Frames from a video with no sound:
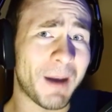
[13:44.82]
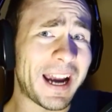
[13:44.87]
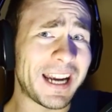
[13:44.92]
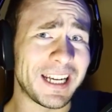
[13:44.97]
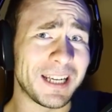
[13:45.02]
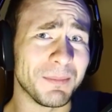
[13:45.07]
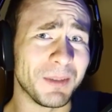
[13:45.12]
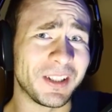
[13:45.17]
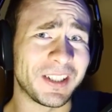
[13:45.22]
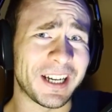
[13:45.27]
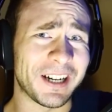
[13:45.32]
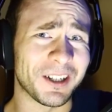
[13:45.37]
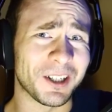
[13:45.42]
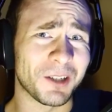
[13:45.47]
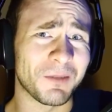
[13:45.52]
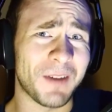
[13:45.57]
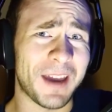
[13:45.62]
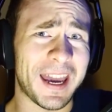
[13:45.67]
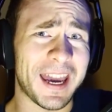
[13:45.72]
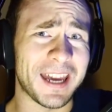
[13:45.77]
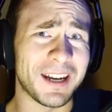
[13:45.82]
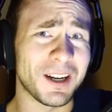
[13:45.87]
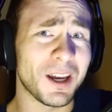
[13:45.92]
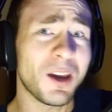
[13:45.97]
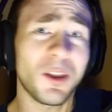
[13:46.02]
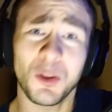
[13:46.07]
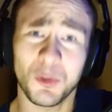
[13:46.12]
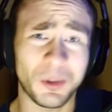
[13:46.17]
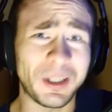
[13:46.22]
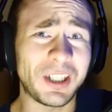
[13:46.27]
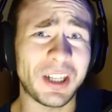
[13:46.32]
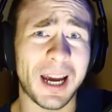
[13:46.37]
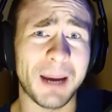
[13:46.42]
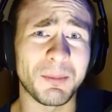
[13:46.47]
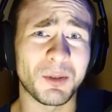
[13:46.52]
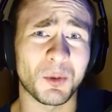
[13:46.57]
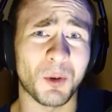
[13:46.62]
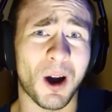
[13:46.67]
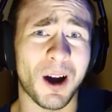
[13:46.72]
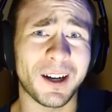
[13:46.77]
my name is Eric Van.
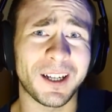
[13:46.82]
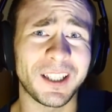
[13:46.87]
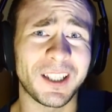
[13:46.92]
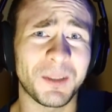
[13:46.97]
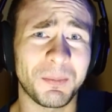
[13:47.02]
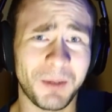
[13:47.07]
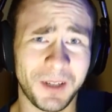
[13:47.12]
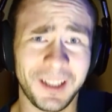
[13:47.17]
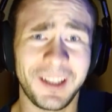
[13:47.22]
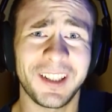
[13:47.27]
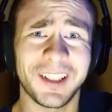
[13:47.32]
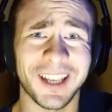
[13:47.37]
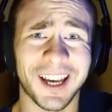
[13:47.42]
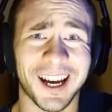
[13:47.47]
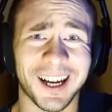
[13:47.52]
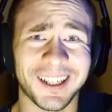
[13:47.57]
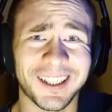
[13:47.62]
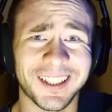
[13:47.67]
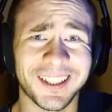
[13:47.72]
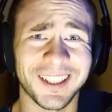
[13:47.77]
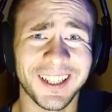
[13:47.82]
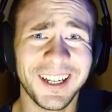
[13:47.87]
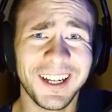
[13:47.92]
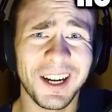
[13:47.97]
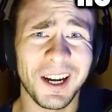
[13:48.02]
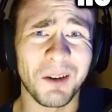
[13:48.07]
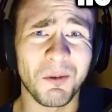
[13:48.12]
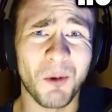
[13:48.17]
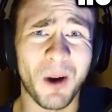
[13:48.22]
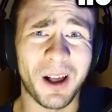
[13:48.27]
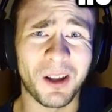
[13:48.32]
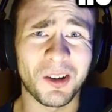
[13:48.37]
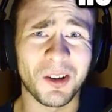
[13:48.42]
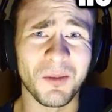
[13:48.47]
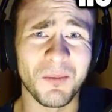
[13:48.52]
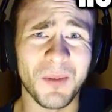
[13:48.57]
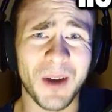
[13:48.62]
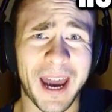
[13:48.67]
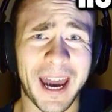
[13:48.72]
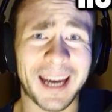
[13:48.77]
3x rocket speed sucks. And
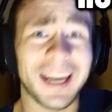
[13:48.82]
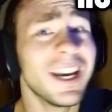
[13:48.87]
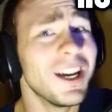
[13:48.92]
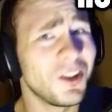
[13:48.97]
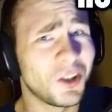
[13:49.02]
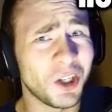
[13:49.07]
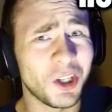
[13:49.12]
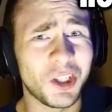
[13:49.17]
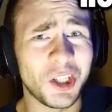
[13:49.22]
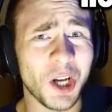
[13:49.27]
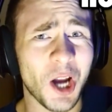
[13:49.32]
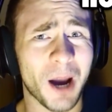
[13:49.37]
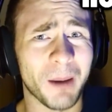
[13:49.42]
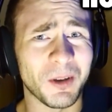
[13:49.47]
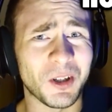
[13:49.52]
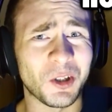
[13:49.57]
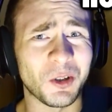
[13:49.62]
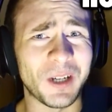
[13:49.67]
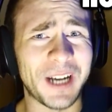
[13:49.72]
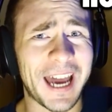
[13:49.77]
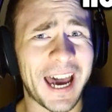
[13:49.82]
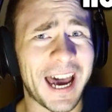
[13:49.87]
welcome back to Geometry